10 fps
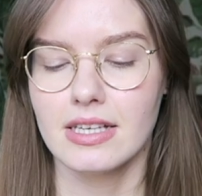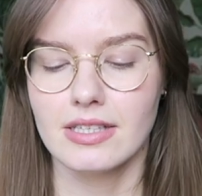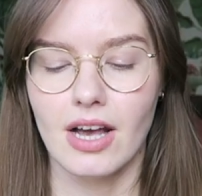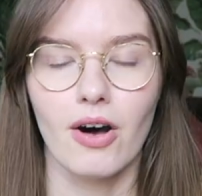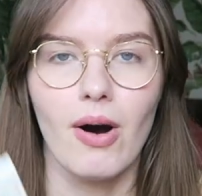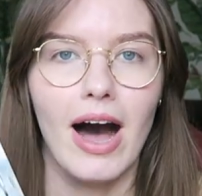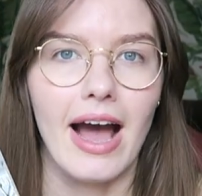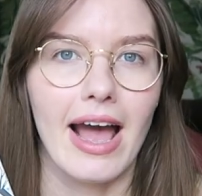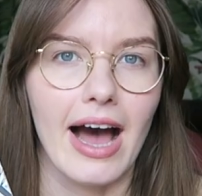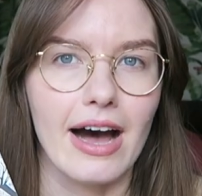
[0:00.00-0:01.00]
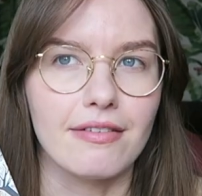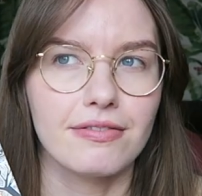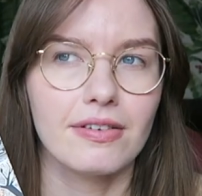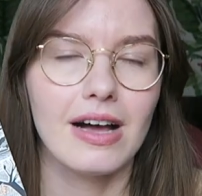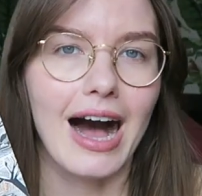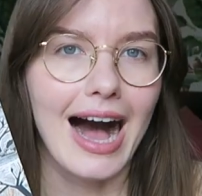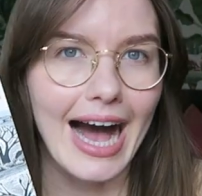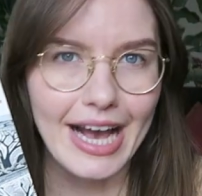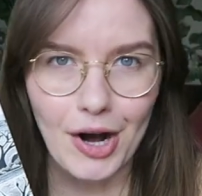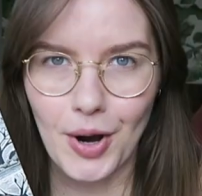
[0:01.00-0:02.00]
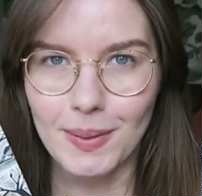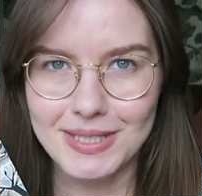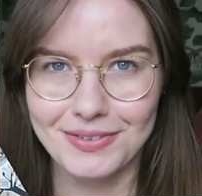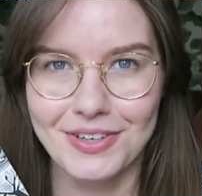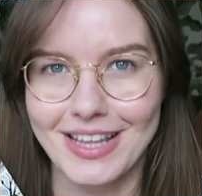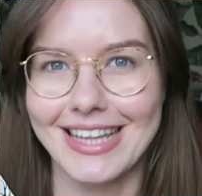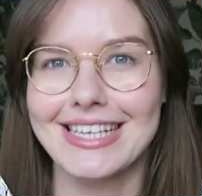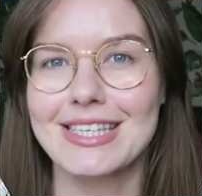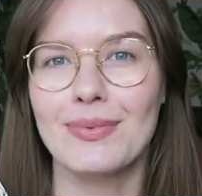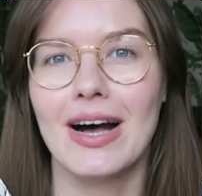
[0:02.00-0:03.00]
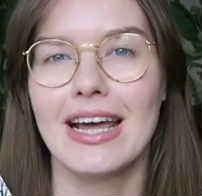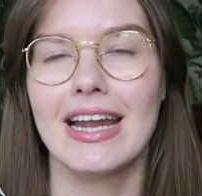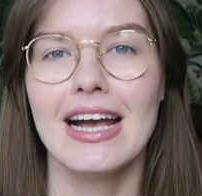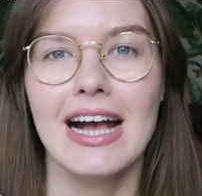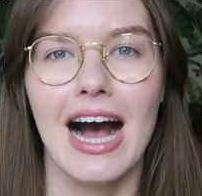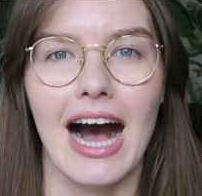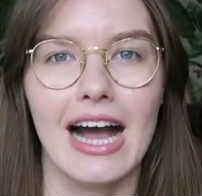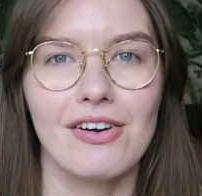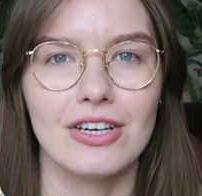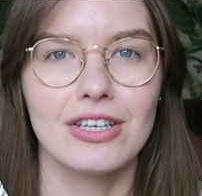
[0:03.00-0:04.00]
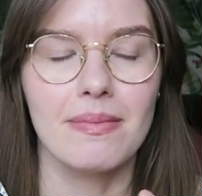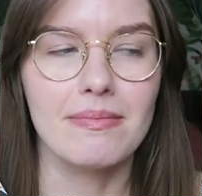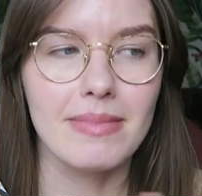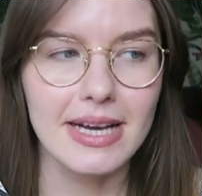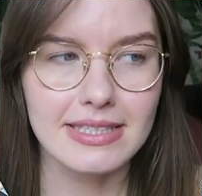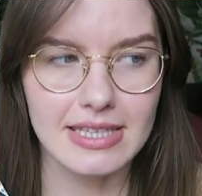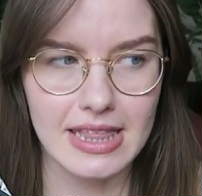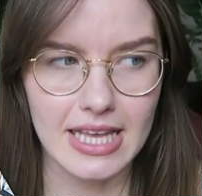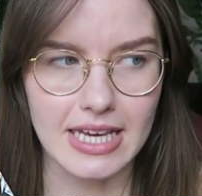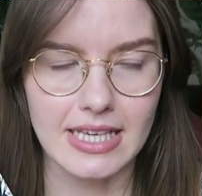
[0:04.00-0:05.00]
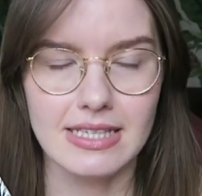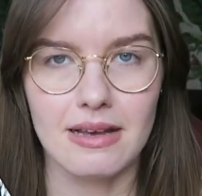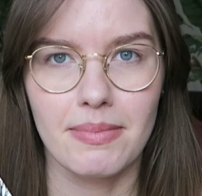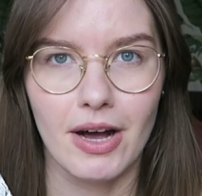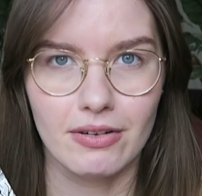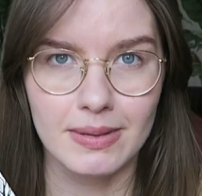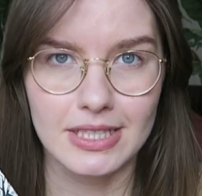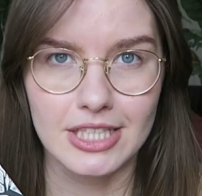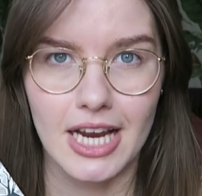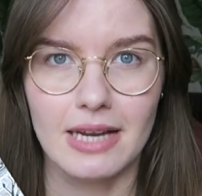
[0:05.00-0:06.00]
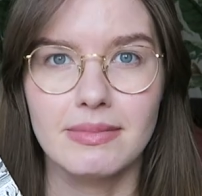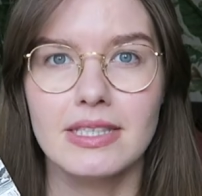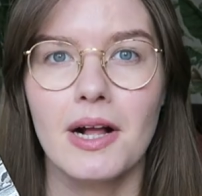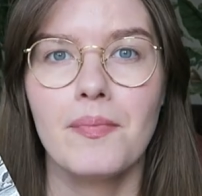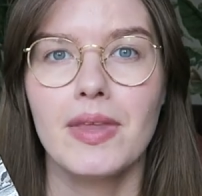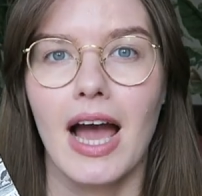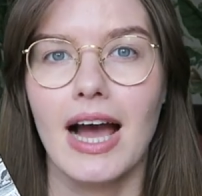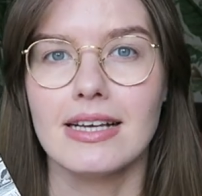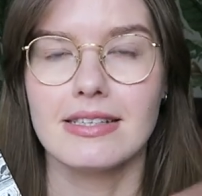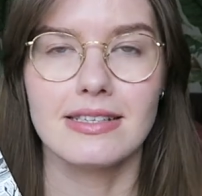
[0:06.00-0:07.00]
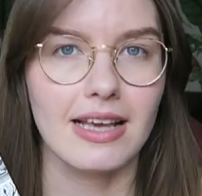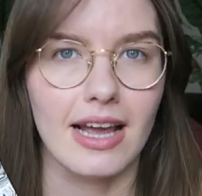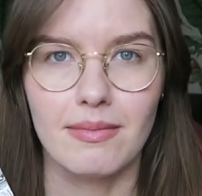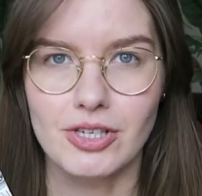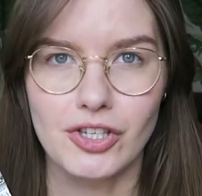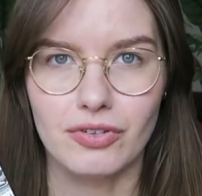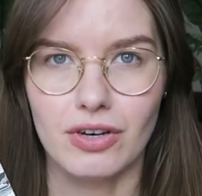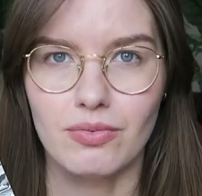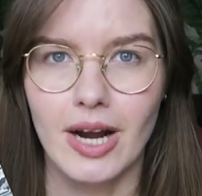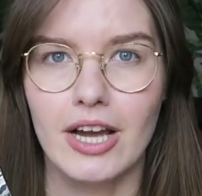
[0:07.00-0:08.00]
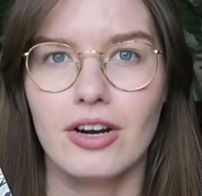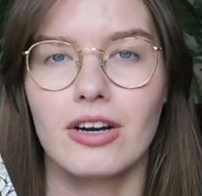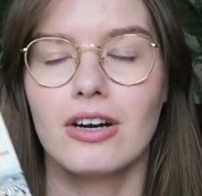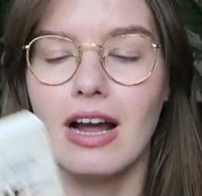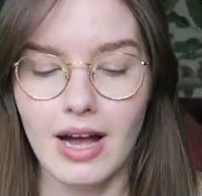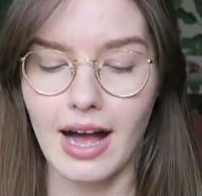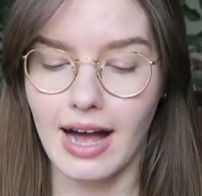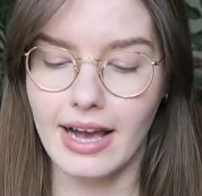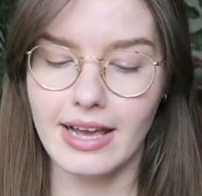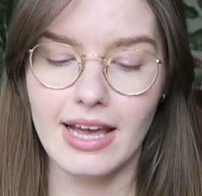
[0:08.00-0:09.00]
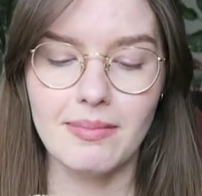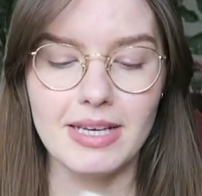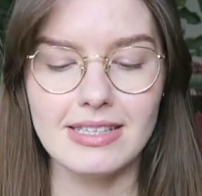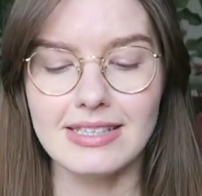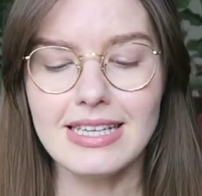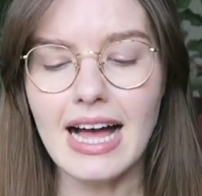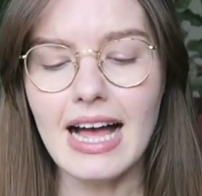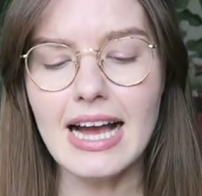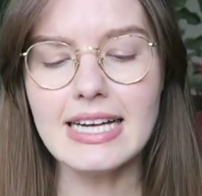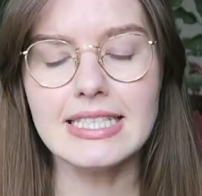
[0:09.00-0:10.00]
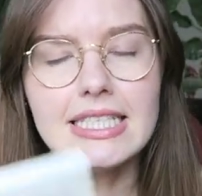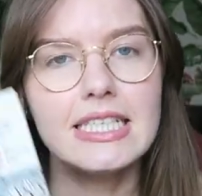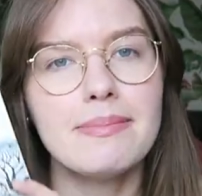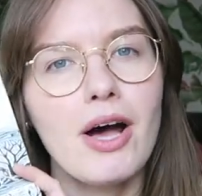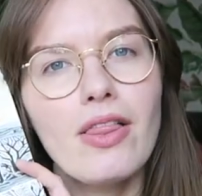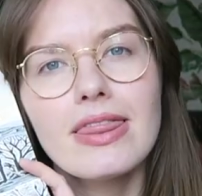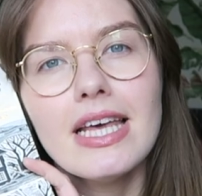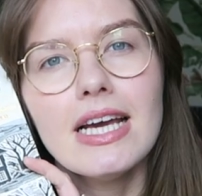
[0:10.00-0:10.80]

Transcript: So I have high hopes for this one. I've heard amazing things about P D James as a mystery writer. I am excited about